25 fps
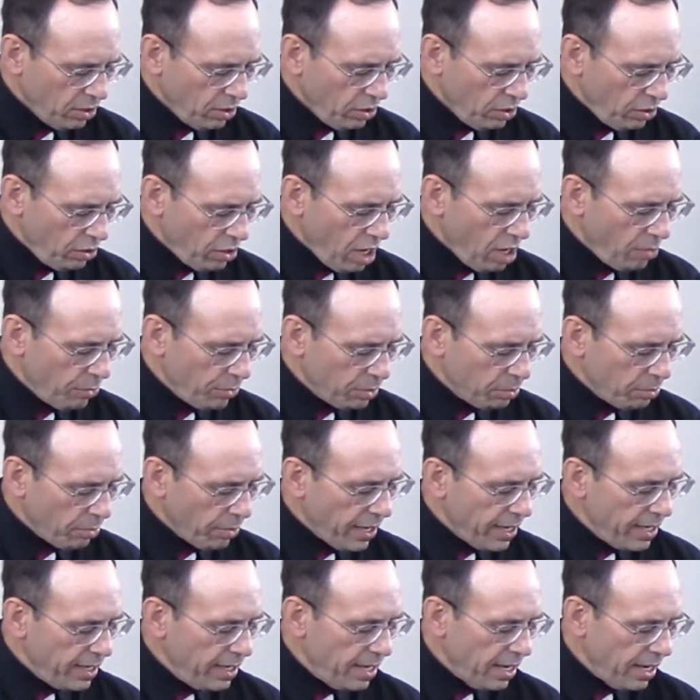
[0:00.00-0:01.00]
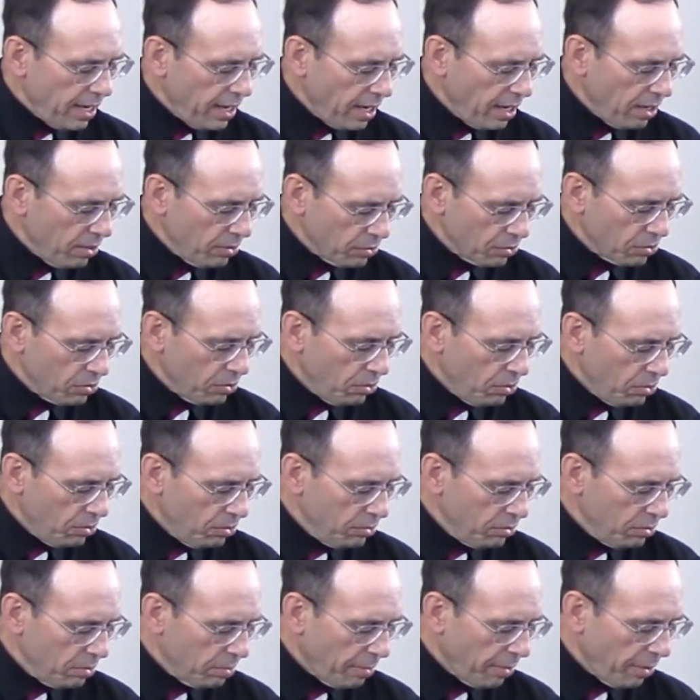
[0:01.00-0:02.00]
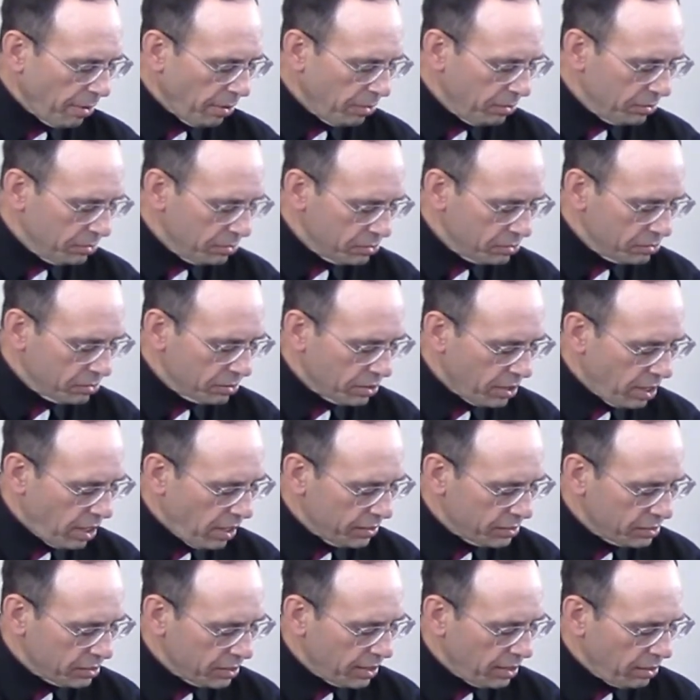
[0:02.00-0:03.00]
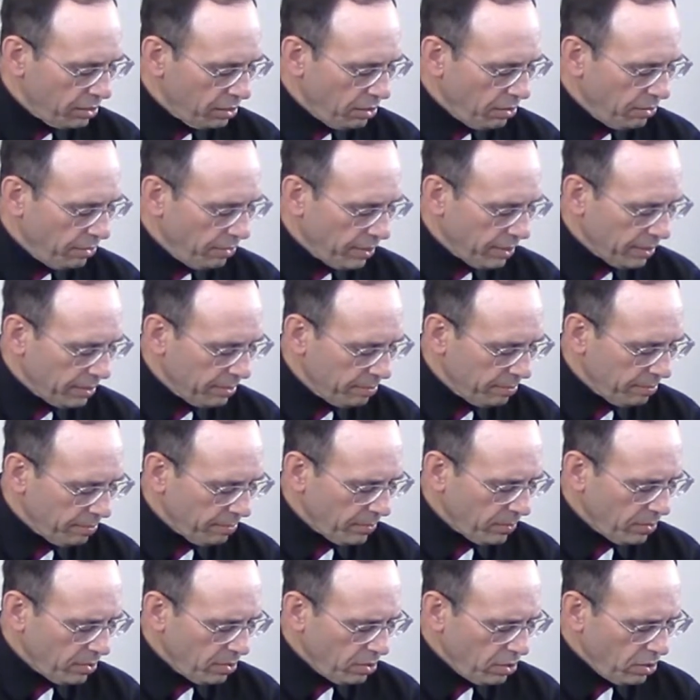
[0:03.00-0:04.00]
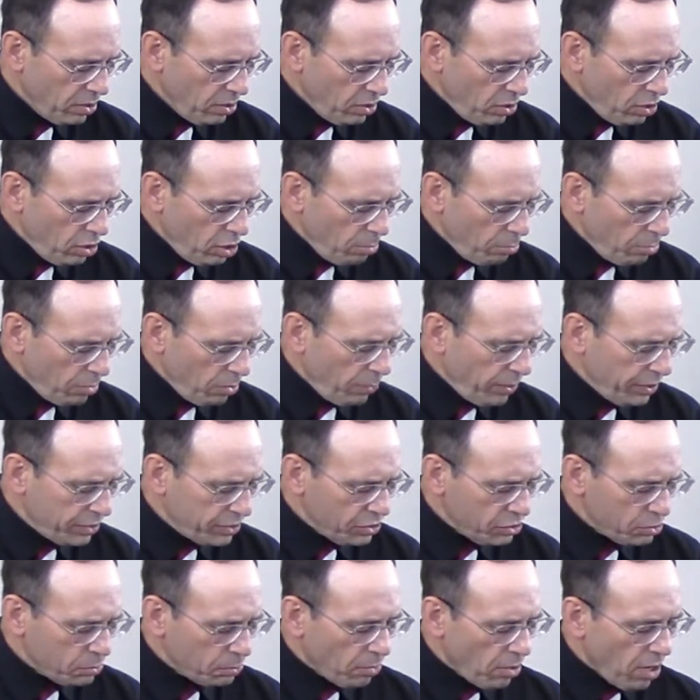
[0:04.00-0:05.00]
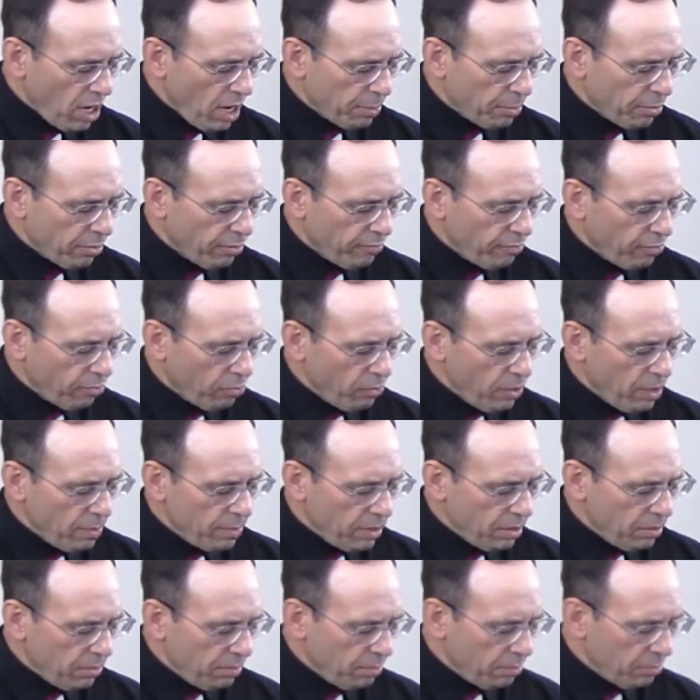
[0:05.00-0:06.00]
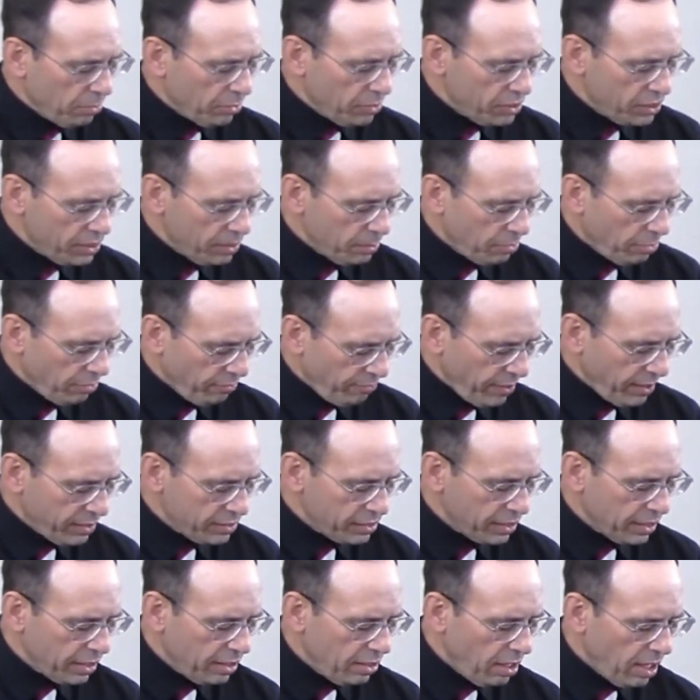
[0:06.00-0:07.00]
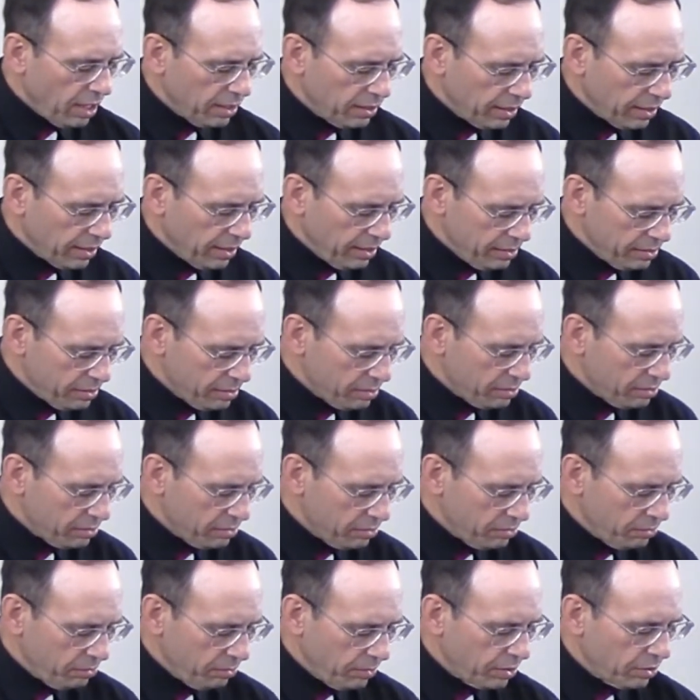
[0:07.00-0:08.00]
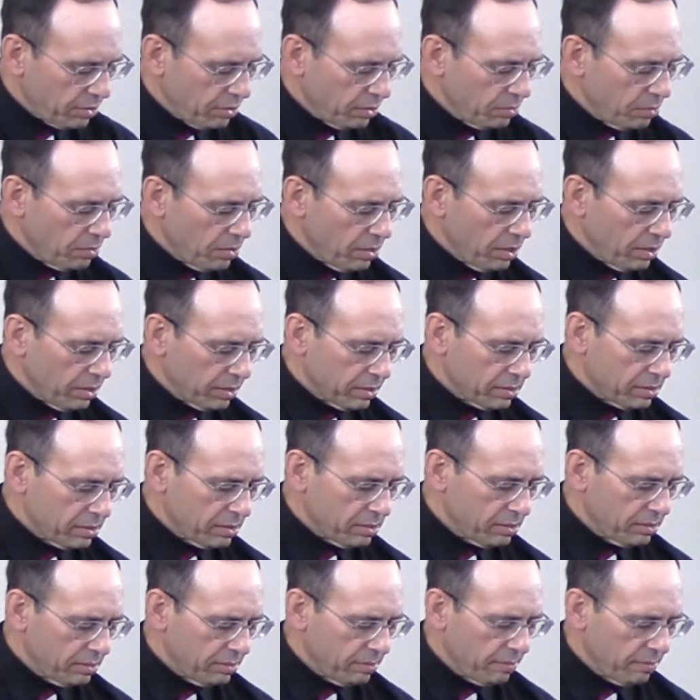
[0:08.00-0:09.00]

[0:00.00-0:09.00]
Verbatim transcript: not with braided hair, or gold, or pearls, or costly clothing, but which is proper for women professing godliness with good works.